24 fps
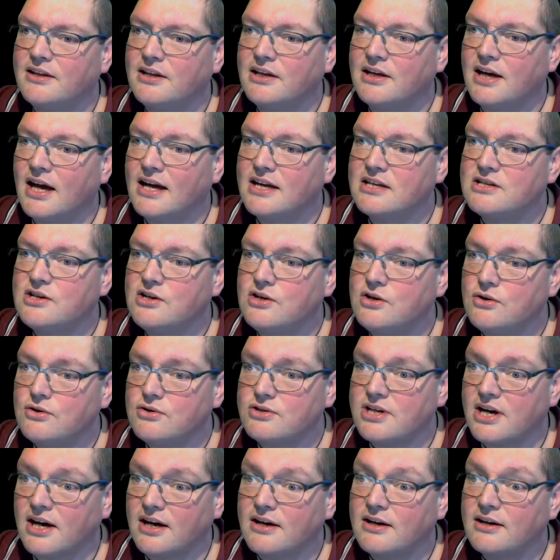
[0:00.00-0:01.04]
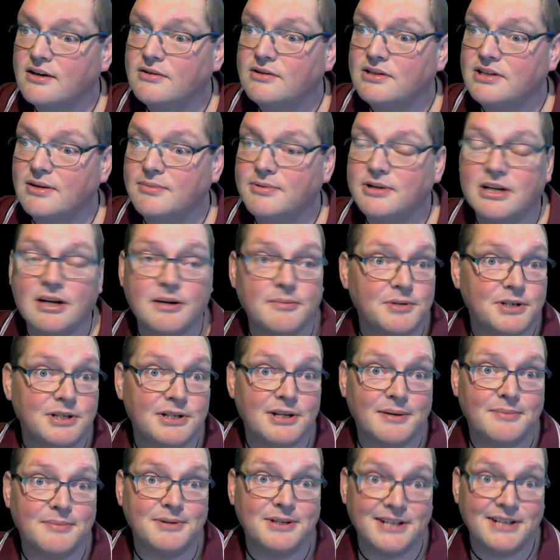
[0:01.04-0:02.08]
as user
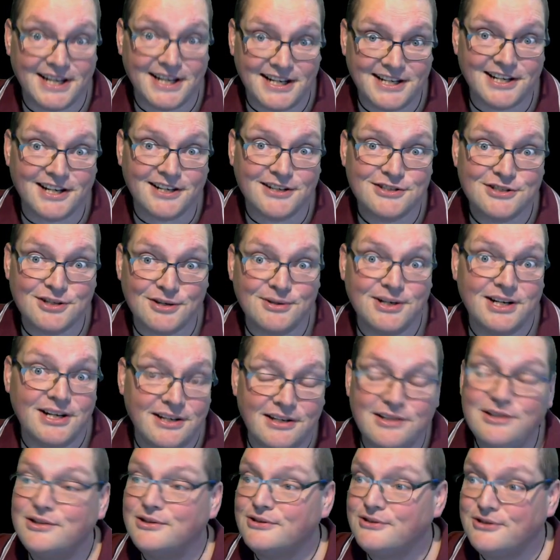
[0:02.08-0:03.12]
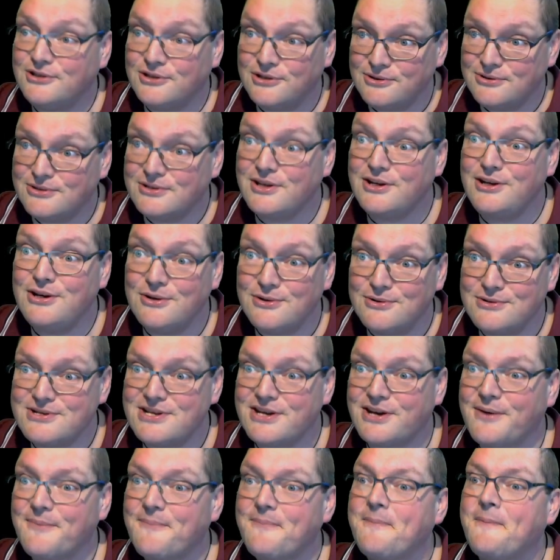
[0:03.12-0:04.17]
www.data. So you choose the
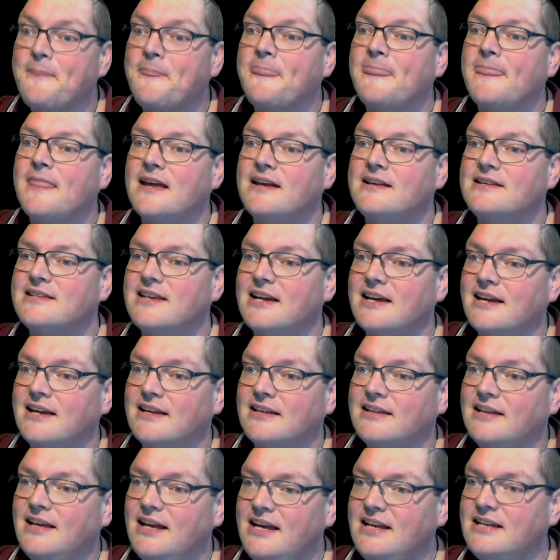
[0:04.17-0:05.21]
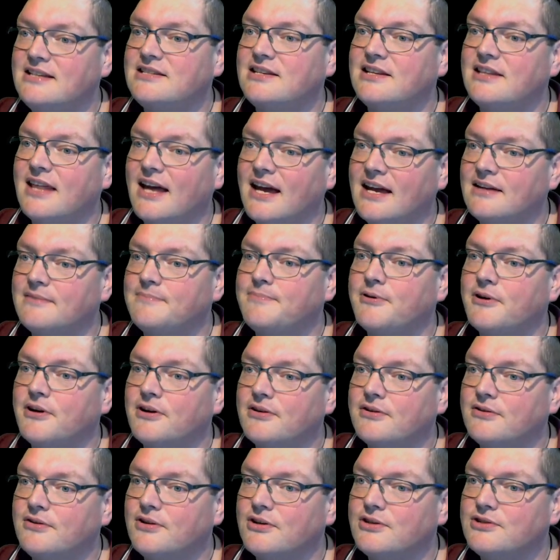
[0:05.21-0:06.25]
user and you say into that
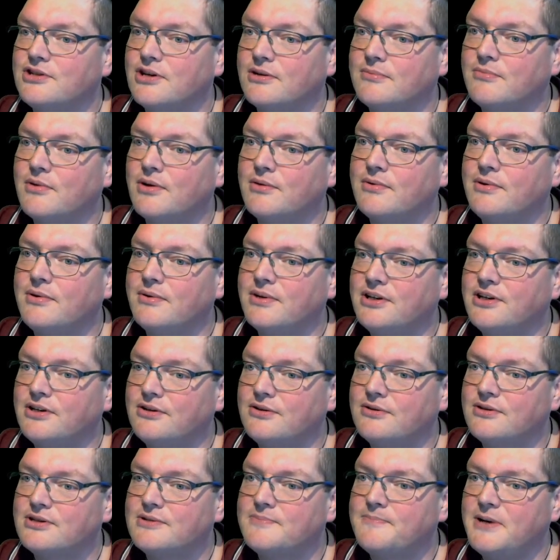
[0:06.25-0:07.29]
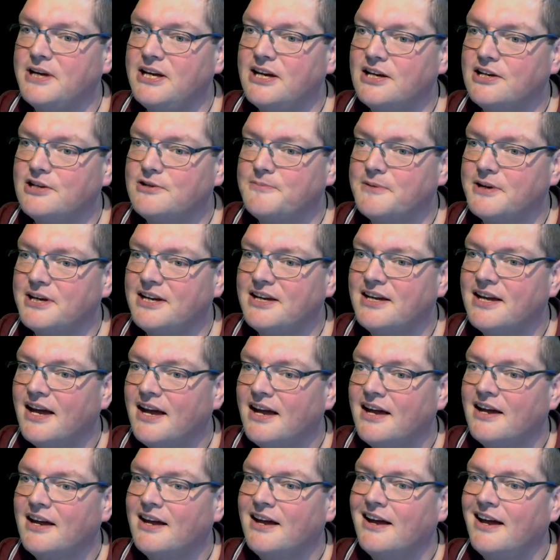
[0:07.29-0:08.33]
cron job, what we want to do is PHP,
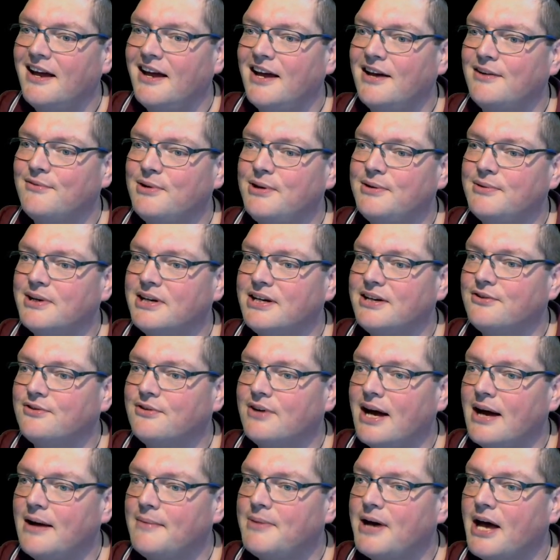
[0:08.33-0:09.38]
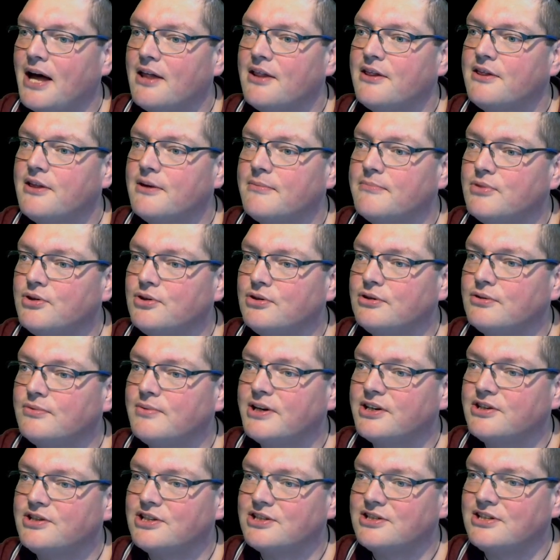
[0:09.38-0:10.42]
and we want to grab the Moodle
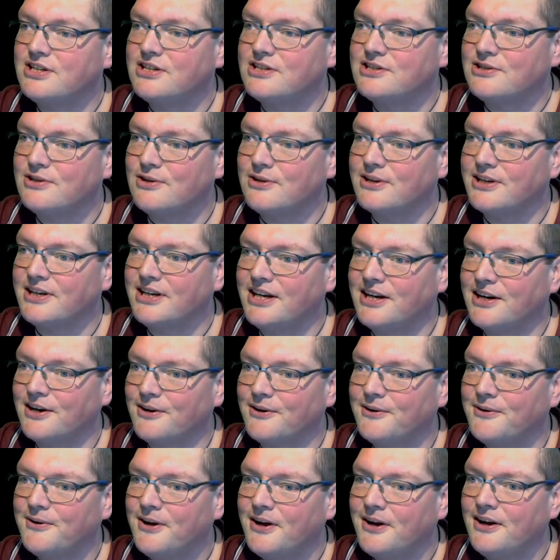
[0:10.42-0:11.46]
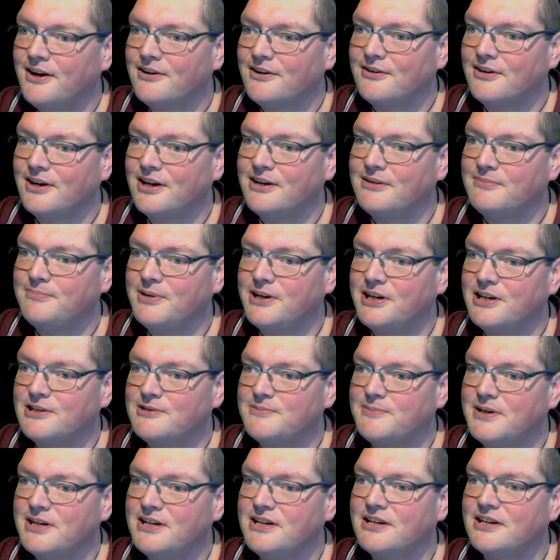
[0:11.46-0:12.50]
we're just installing here, right?
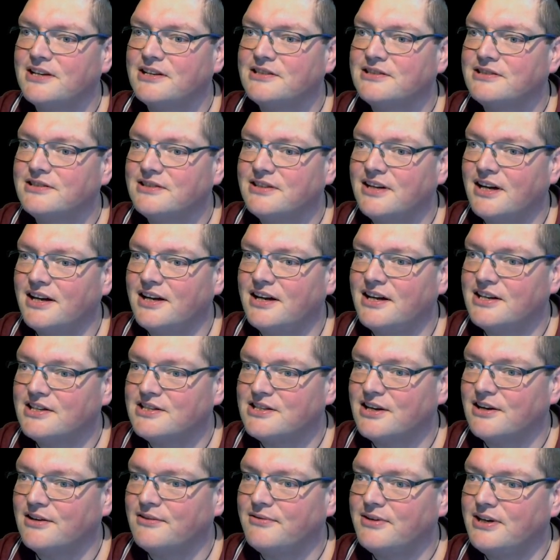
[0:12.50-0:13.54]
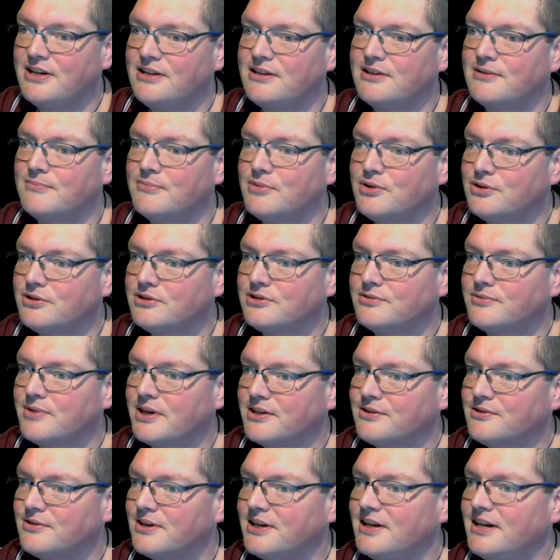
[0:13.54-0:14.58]
PHP srv, the Moodle
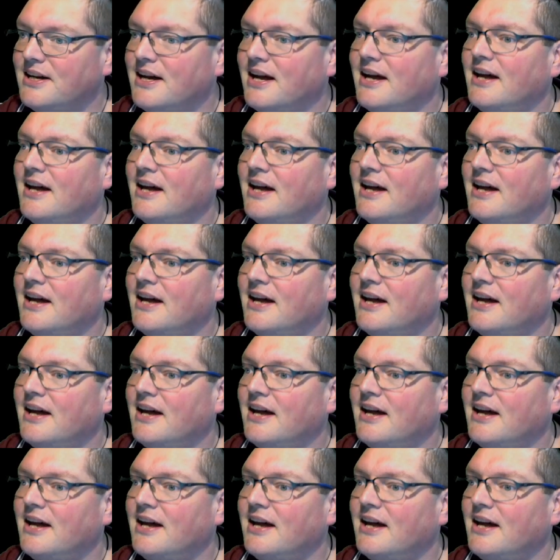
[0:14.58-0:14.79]
directory,